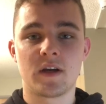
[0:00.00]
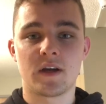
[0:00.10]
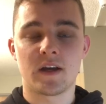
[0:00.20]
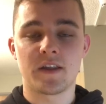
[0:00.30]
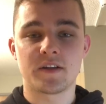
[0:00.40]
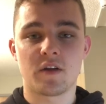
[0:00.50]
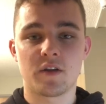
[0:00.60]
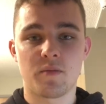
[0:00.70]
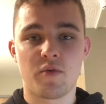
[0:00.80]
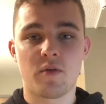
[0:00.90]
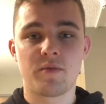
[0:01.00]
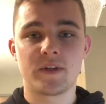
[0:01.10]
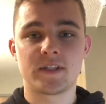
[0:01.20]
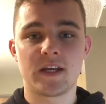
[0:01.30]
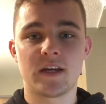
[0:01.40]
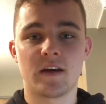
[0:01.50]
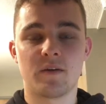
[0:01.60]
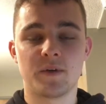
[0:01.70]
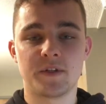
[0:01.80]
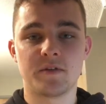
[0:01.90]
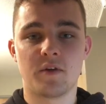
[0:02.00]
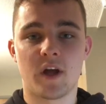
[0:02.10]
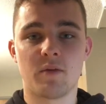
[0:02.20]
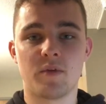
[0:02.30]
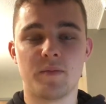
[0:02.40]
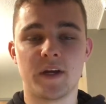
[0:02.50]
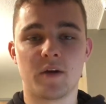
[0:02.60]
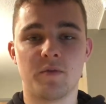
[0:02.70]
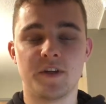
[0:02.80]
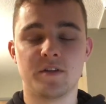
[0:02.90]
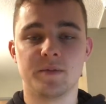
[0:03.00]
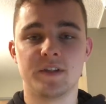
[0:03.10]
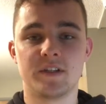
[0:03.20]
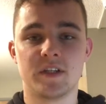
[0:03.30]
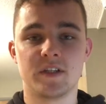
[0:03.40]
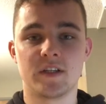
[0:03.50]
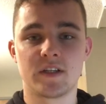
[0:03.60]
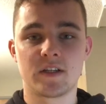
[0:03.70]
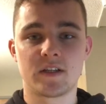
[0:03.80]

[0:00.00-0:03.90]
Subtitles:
and gathers all the appropriate data which is going to help them make a reasonable decision.